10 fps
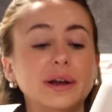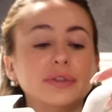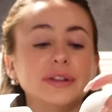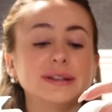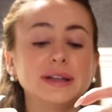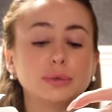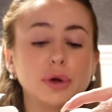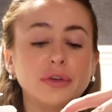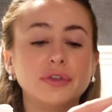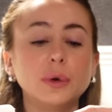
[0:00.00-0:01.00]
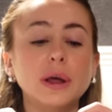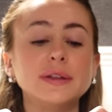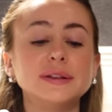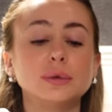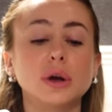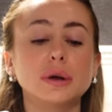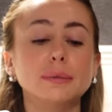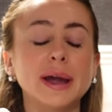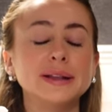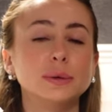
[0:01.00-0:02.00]
love this Neom one. I feel like this one
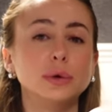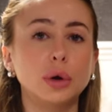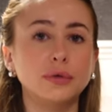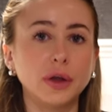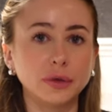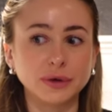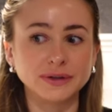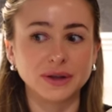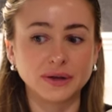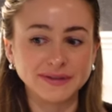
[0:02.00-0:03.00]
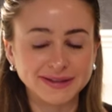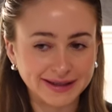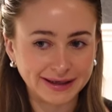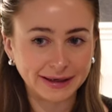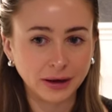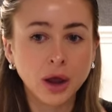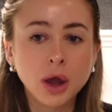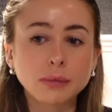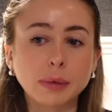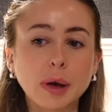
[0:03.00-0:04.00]
compared to a lot of other ones that I've seen.
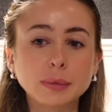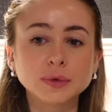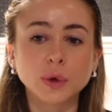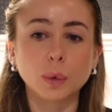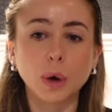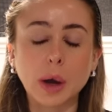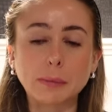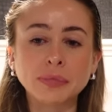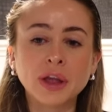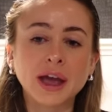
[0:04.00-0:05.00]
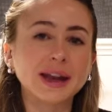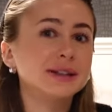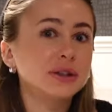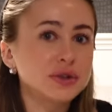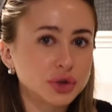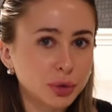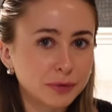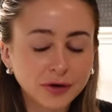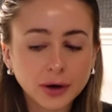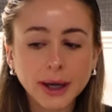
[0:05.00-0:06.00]
My mum's got one and it does the job
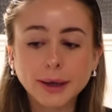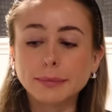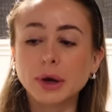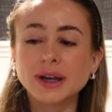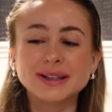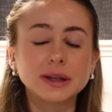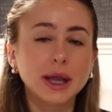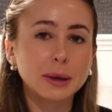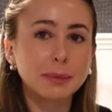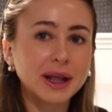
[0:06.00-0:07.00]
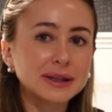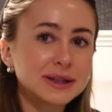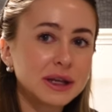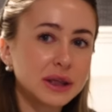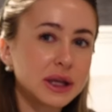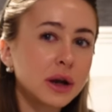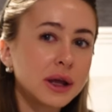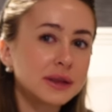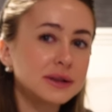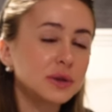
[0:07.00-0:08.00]
fine, but it's like a plastic thing
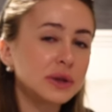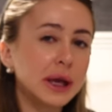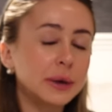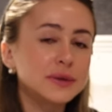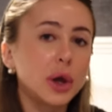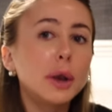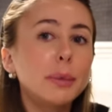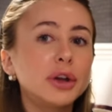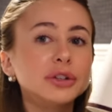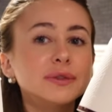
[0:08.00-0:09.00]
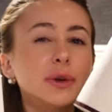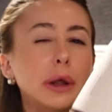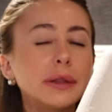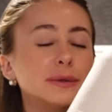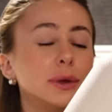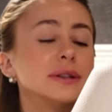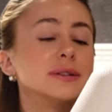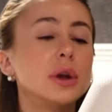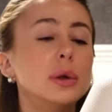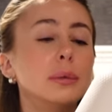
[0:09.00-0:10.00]
like this on the outside. But I just feel like this one is
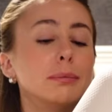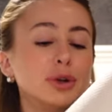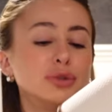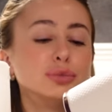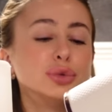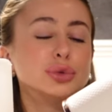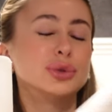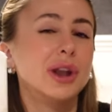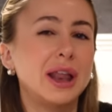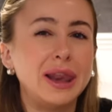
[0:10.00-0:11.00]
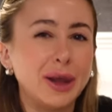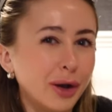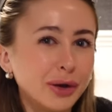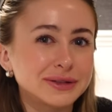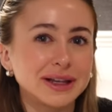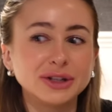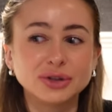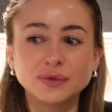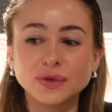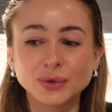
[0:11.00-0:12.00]
so much more like luxe and it
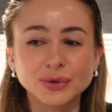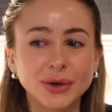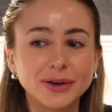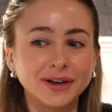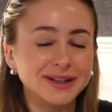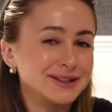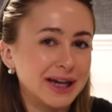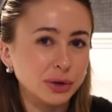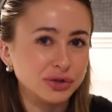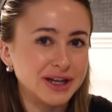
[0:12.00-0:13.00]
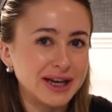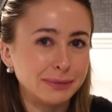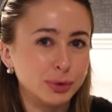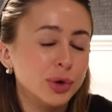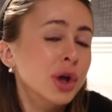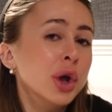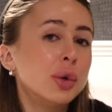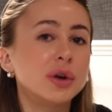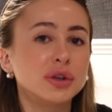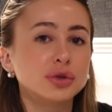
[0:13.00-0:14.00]
just feels so nice sat on your table
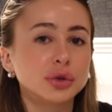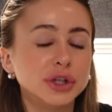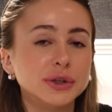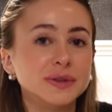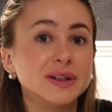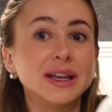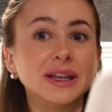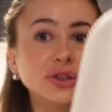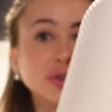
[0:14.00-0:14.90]
when you're not using it. It's